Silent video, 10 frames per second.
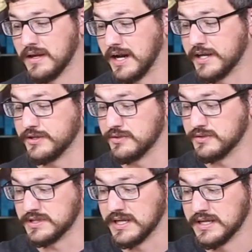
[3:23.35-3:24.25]
I
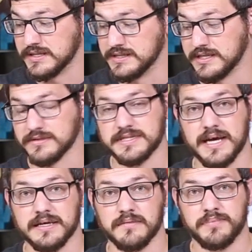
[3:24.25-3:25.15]
used
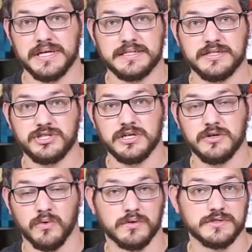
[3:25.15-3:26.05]
Zyltech
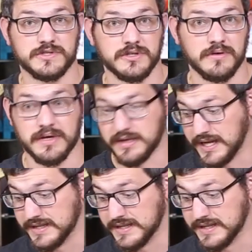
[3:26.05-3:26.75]
PETG Orange Soda